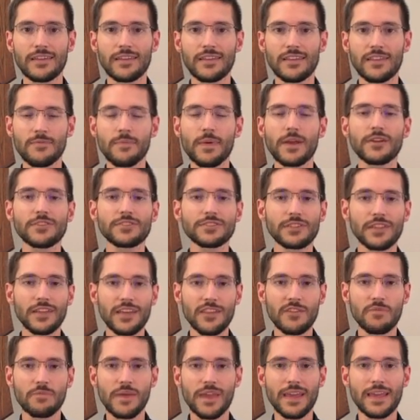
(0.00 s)
Spiritually
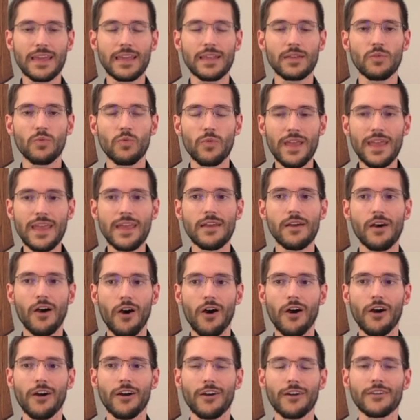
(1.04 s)
speaking, we
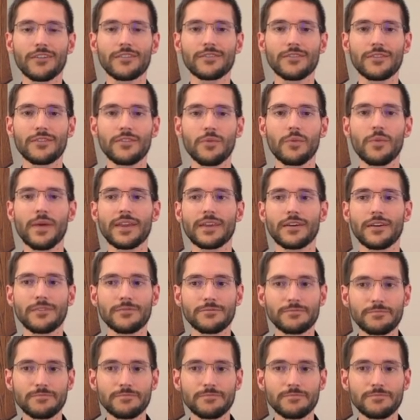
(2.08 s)
are the widow.